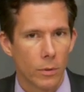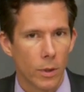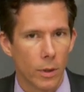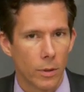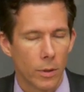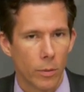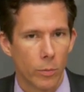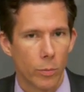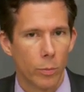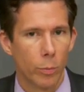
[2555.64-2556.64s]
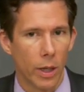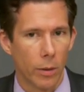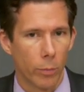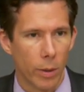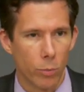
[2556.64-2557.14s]
uh, but, I,
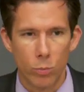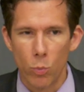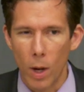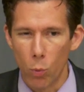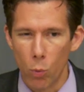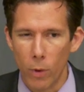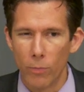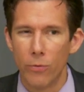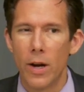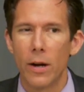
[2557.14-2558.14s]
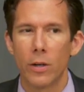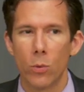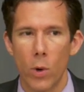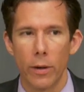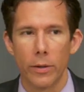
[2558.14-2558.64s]
but I'm, I'm very
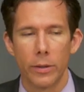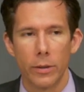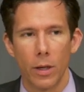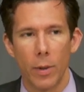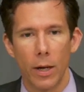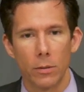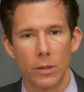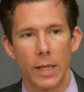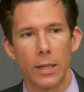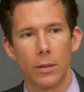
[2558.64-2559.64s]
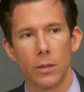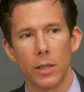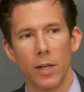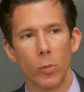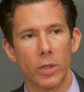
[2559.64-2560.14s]
wary about letting the
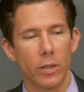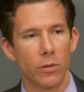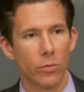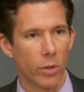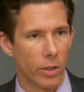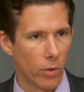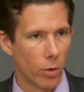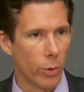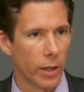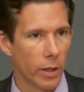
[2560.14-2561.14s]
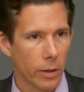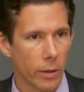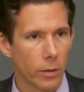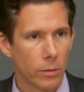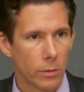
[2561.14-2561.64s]
government get involved that kind of
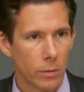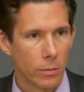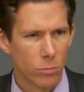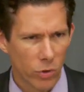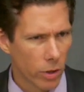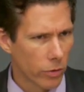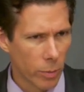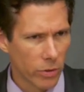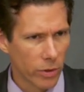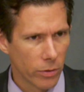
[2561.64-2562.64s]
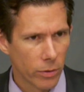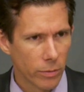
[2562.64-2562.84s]
thing. So, does that make sense?